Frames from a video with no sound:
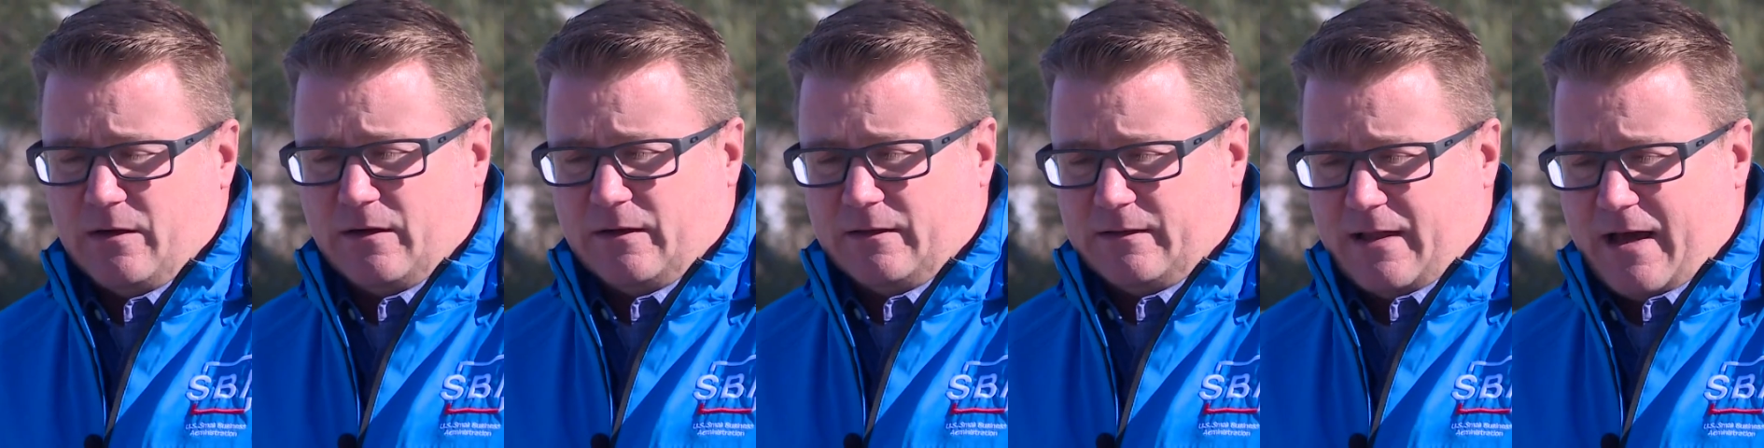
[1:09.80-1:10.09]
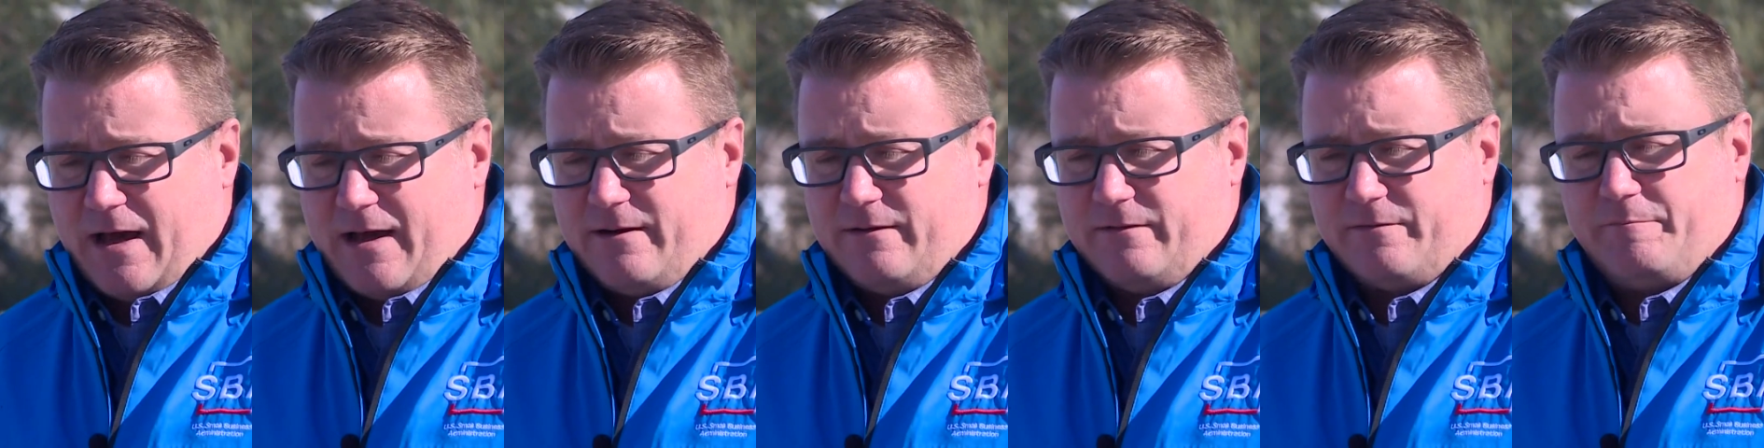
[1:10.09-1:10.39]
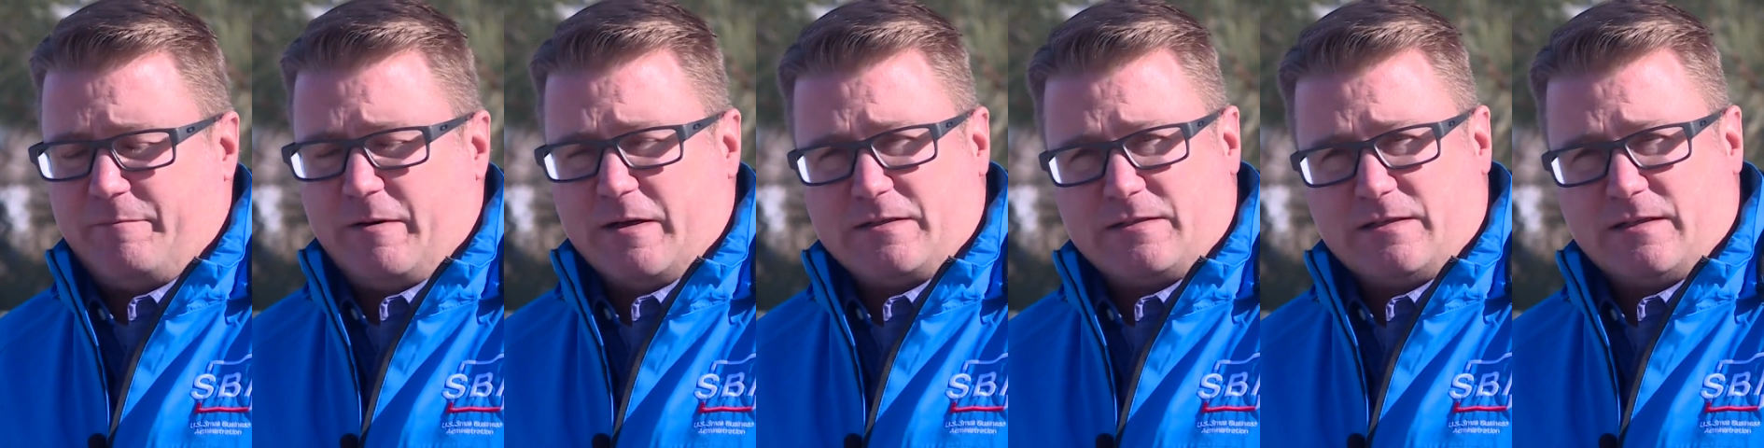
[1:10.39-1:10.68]
know, a lot of
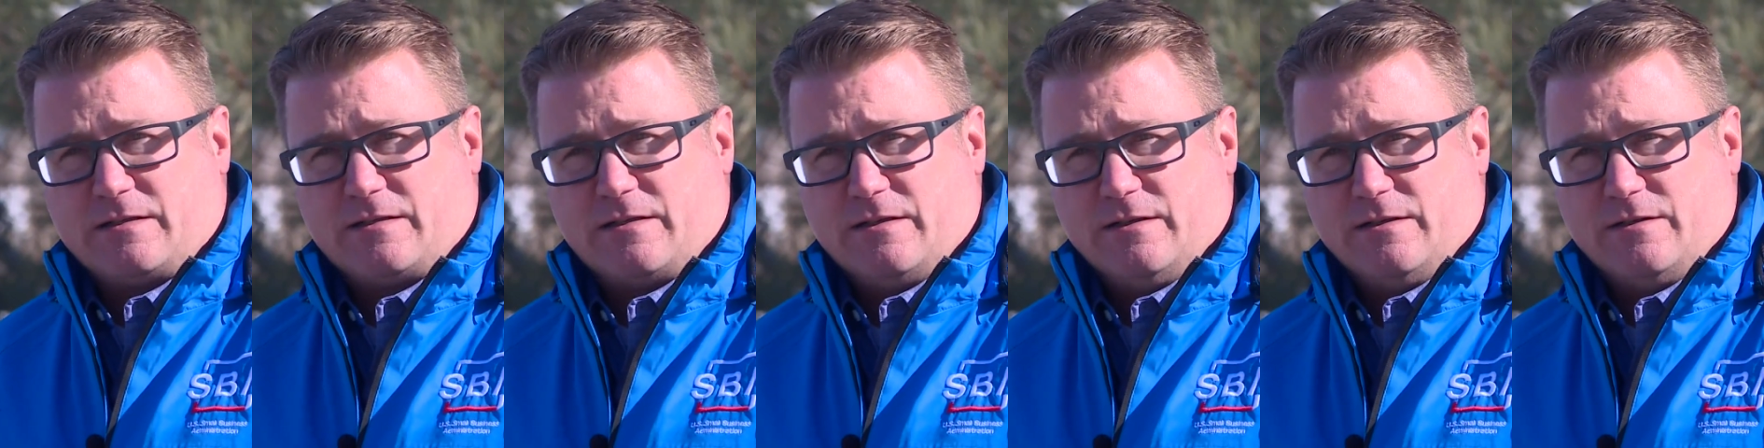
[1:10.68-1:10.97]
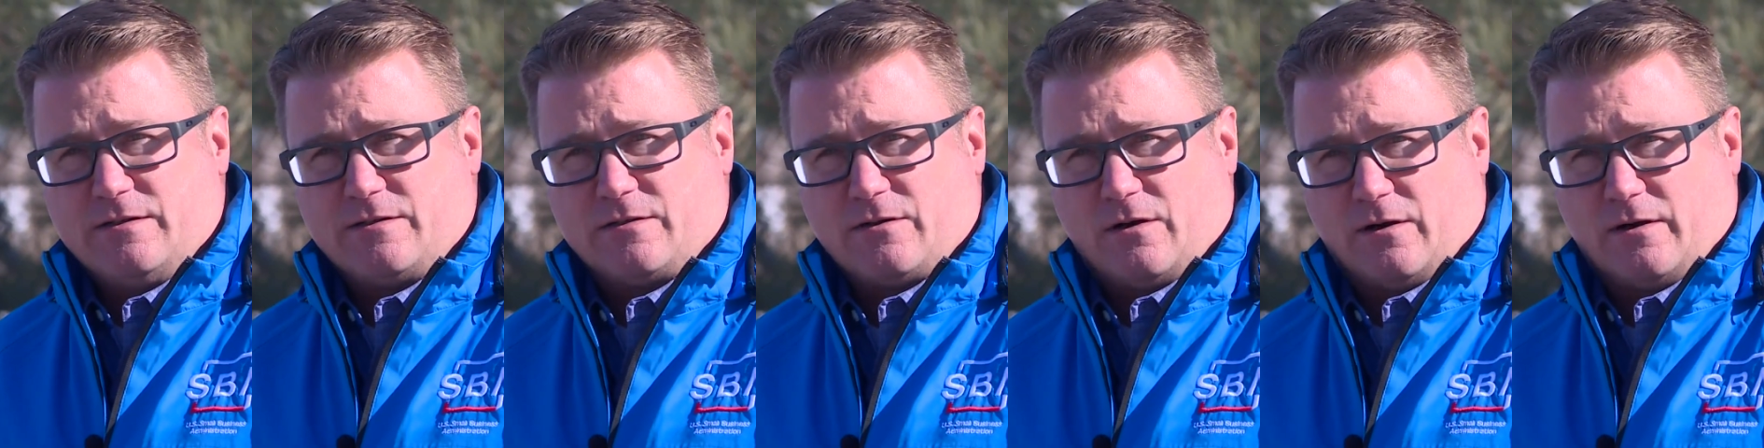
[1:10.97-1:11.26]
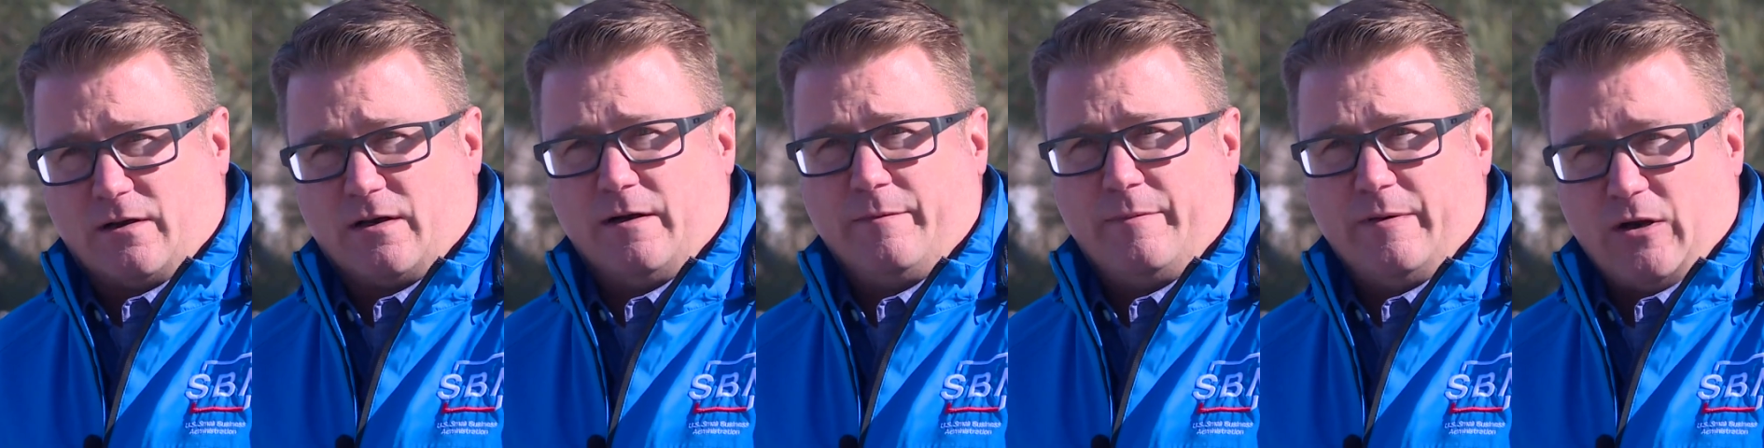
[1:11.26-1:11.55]
businesses are
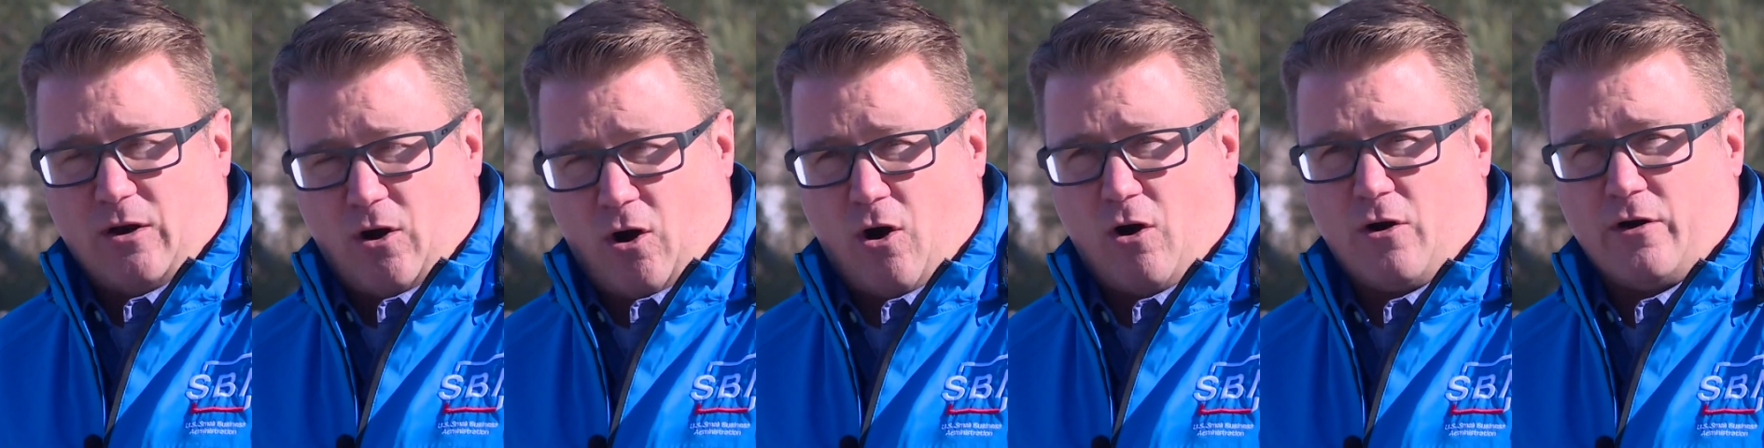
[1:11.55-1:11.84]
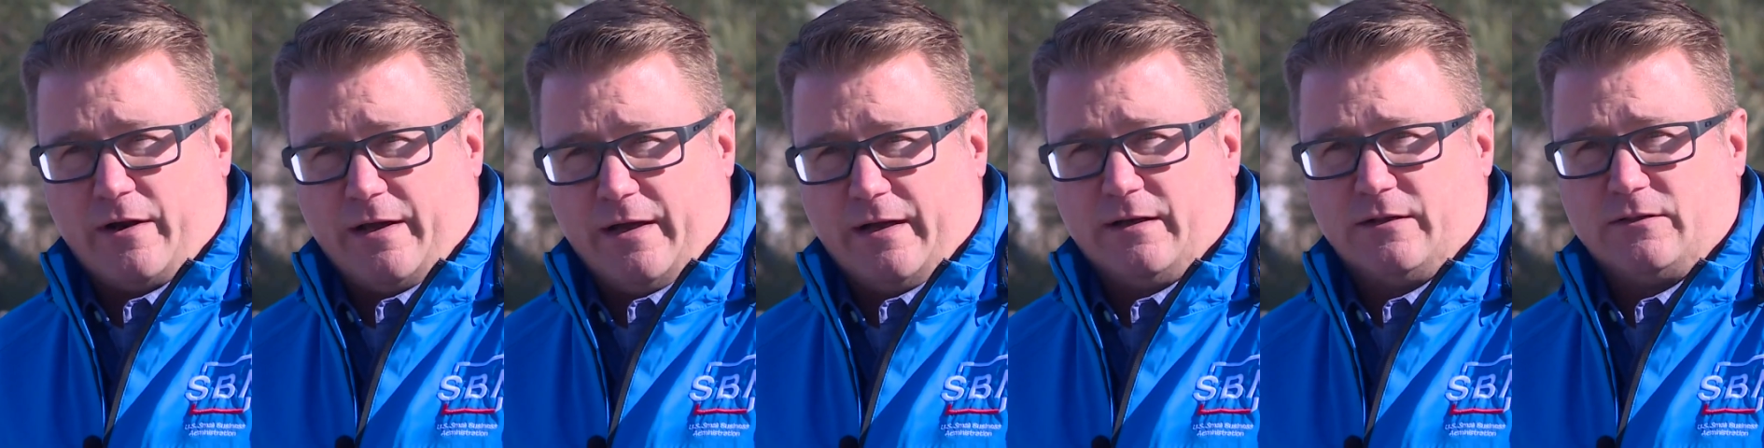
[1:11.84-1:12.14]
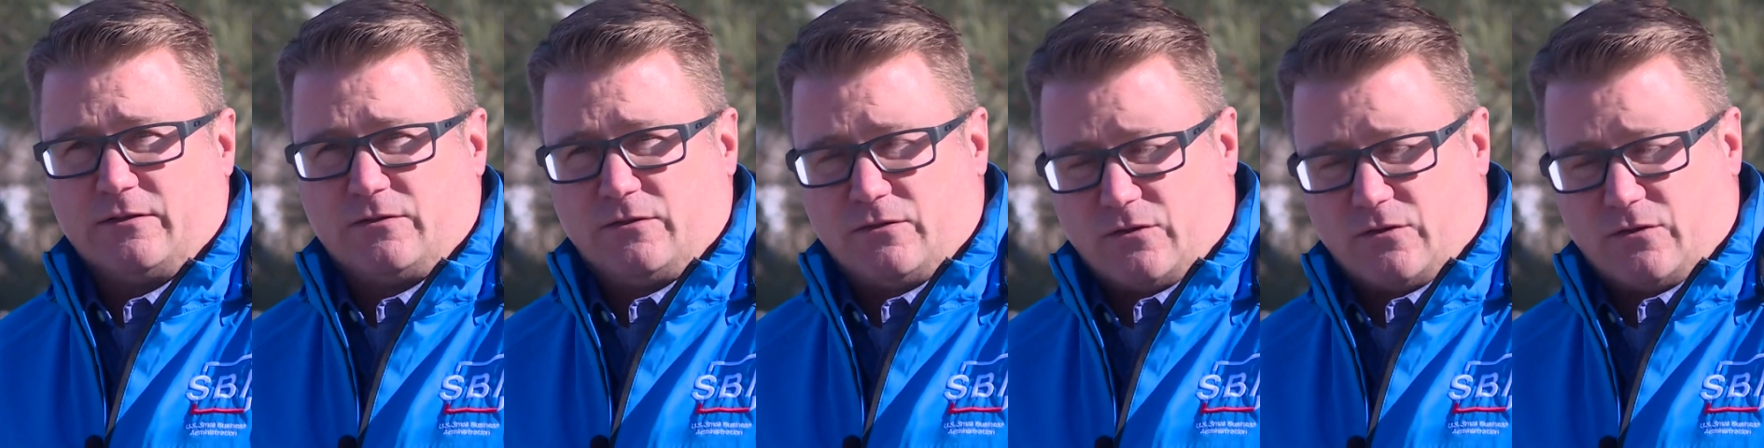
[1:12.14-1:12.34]
going to be hurting